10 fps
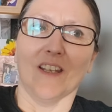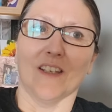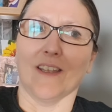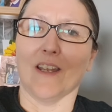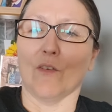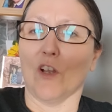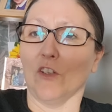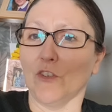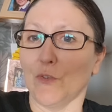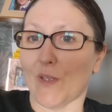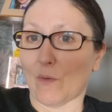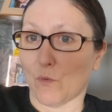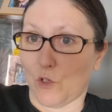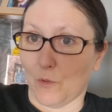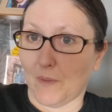Yeah, we all knew that
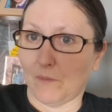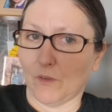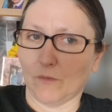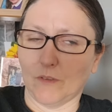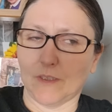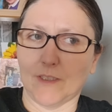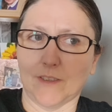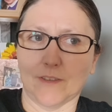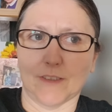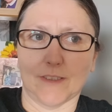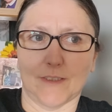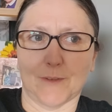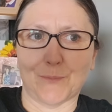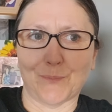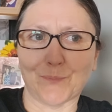would come in, weren't we?
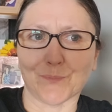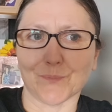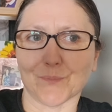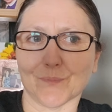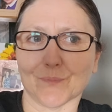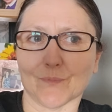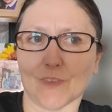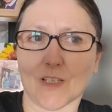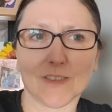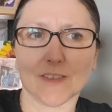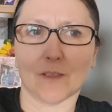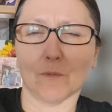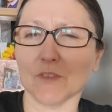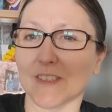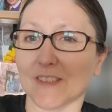Like I said, I'm
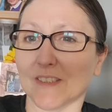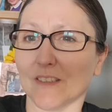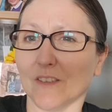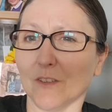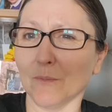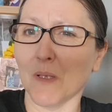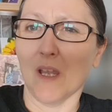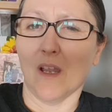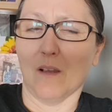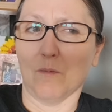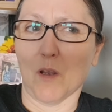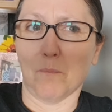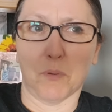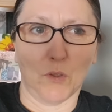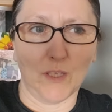not dissing them. I'm not a
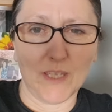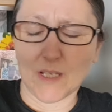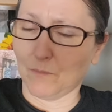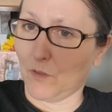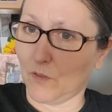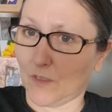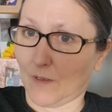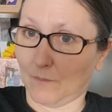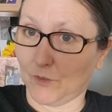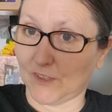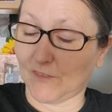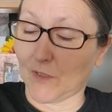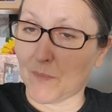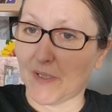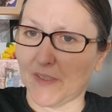bully. I'm just having an
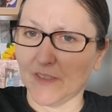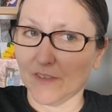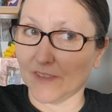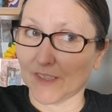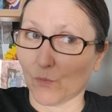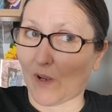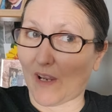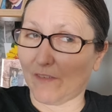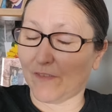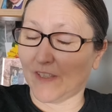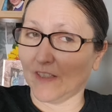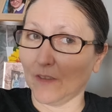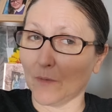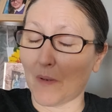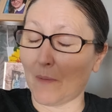opinion. This is what I feel.
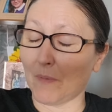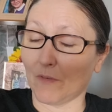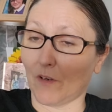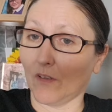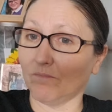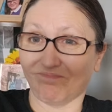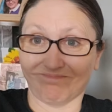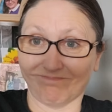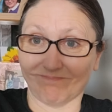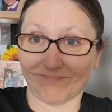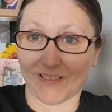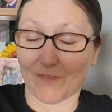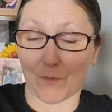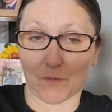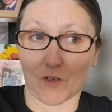They might be wrong.
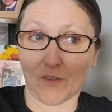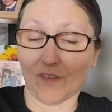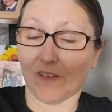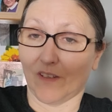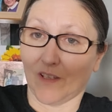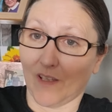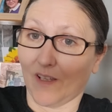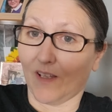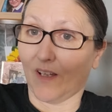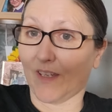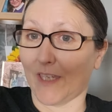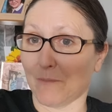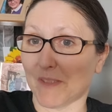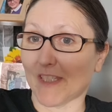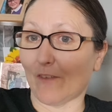If I'm wrong, I'll keep
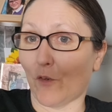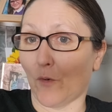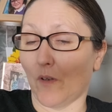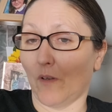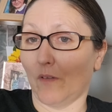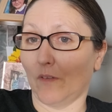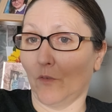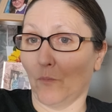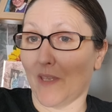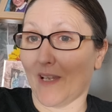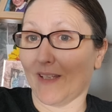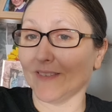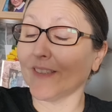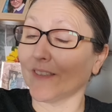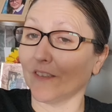myself up the
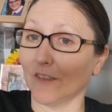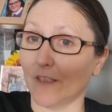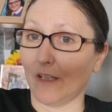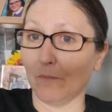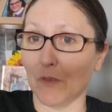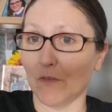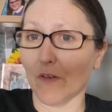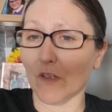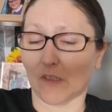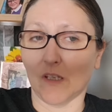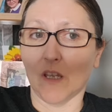arse and I'll move on.